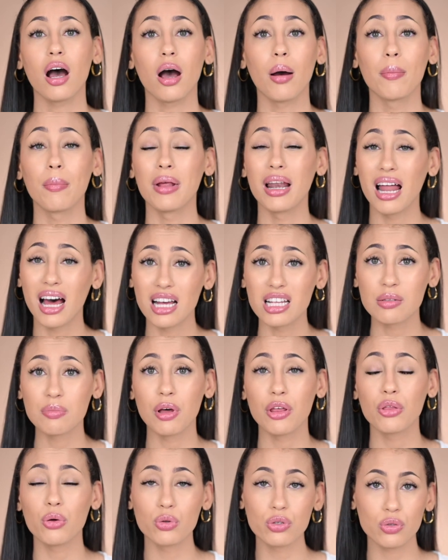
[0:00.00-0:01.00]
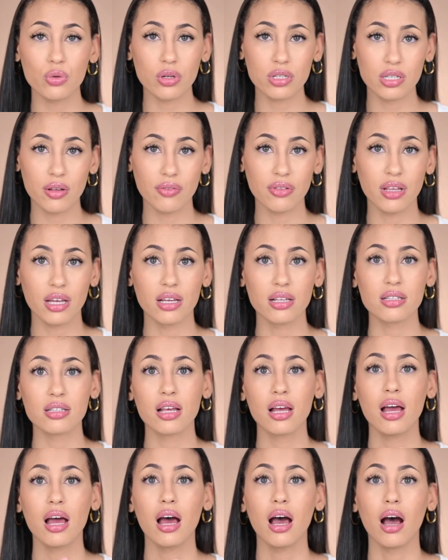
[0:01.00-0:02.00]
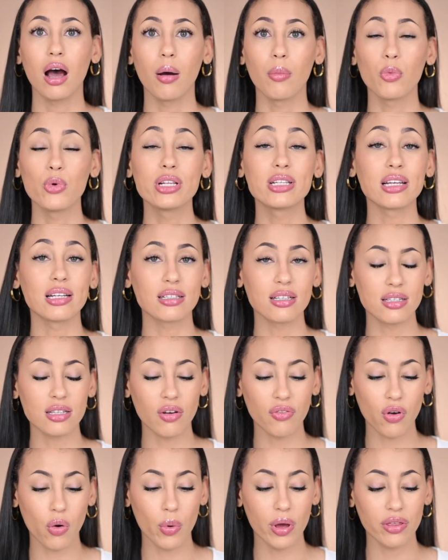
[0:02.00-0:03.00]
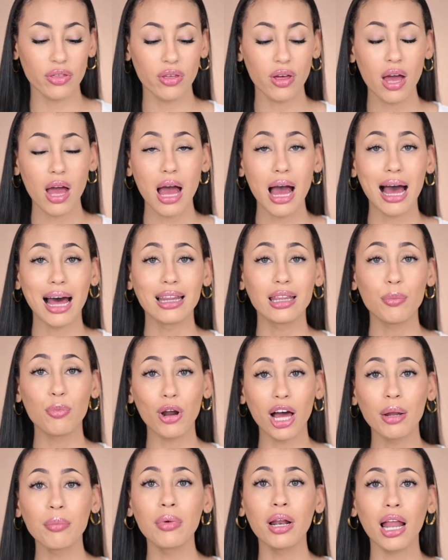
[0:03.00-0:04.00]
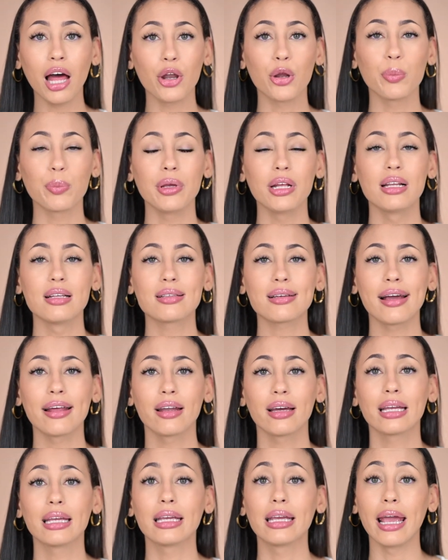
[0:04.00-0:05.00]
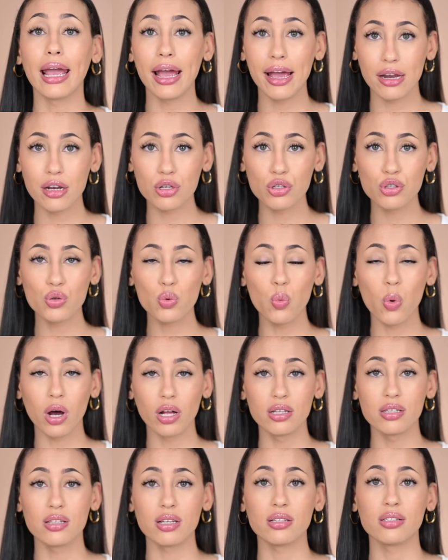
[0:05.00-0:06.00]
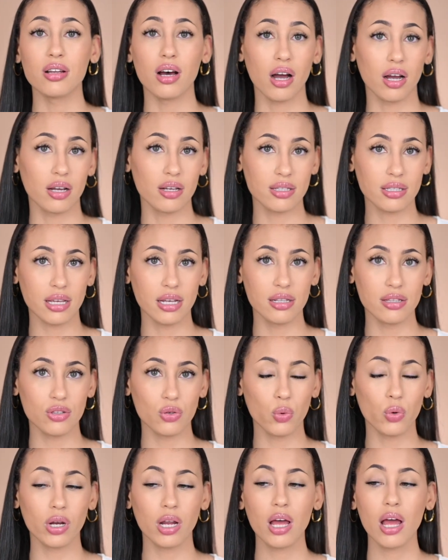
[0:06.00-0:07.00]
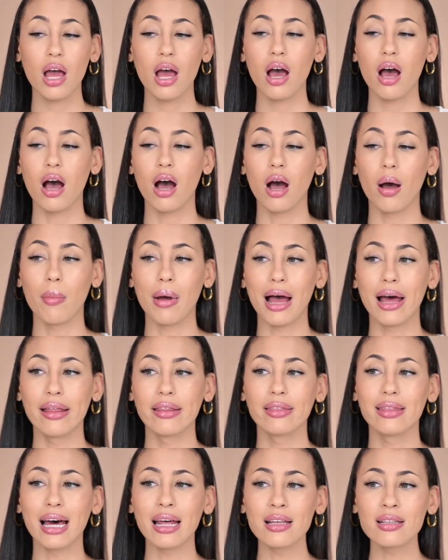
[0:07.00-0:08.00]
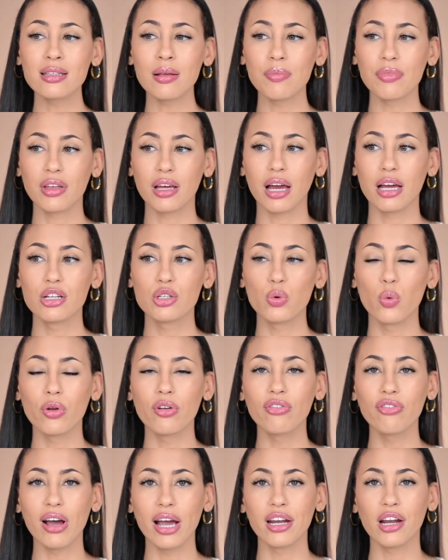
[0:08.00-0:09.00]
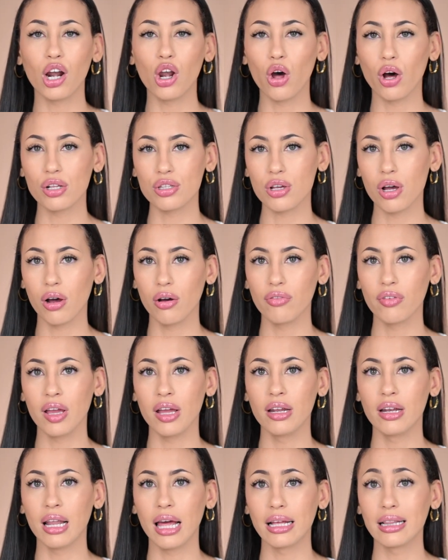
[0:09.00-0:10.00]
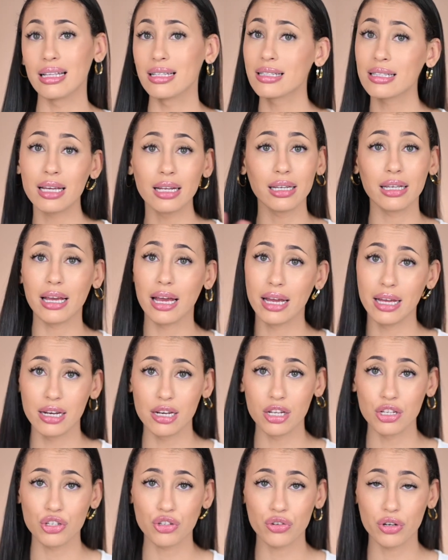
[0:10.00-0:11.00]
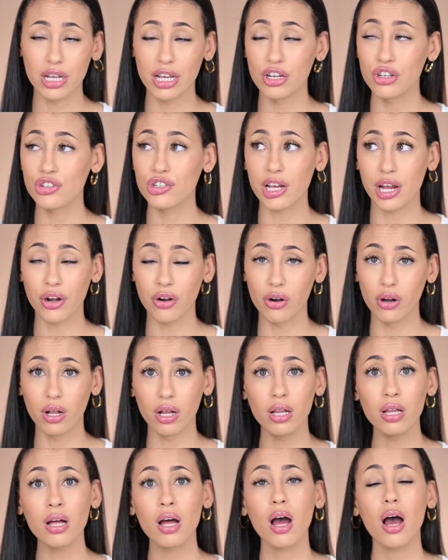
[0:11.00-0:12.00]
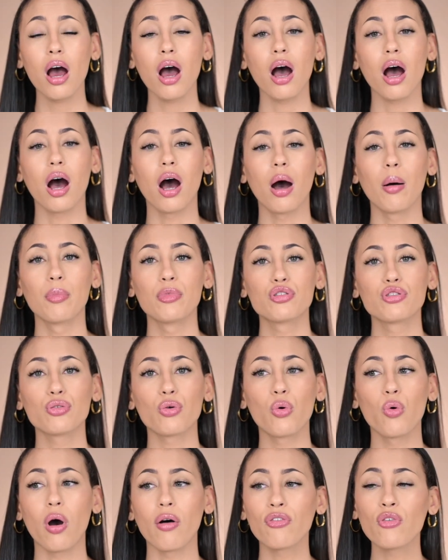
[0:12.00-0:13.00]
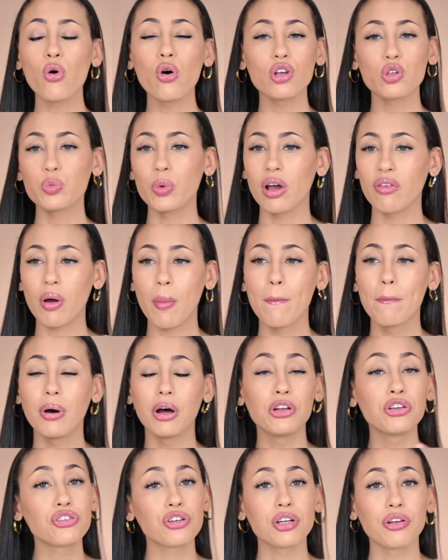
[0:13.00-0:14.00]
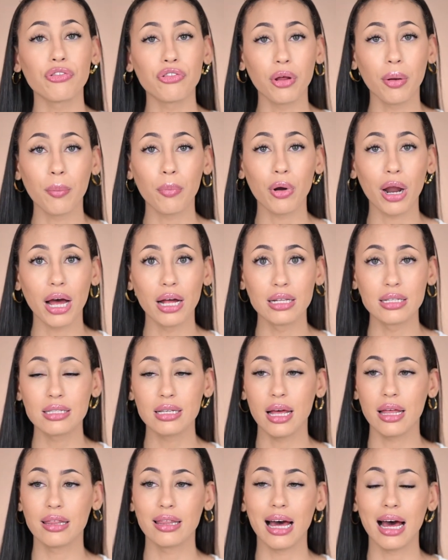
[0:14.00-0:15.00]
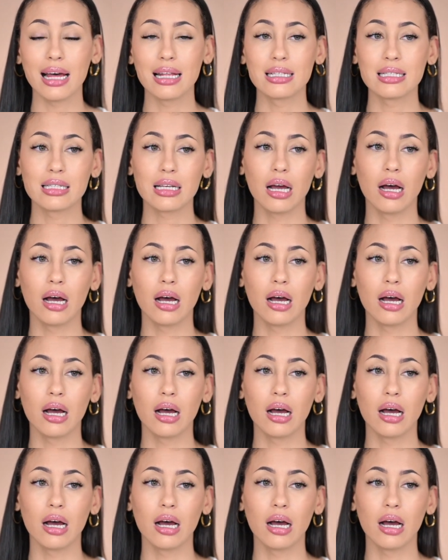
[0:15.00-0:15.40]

melasma, those sorts of things we tend to suffer with. And the brand Milano Peel is kind of geared towards darker skin tone. And that is something I don't find a lot of in like the skincare industry in general. So of course we have a bunch of different brands that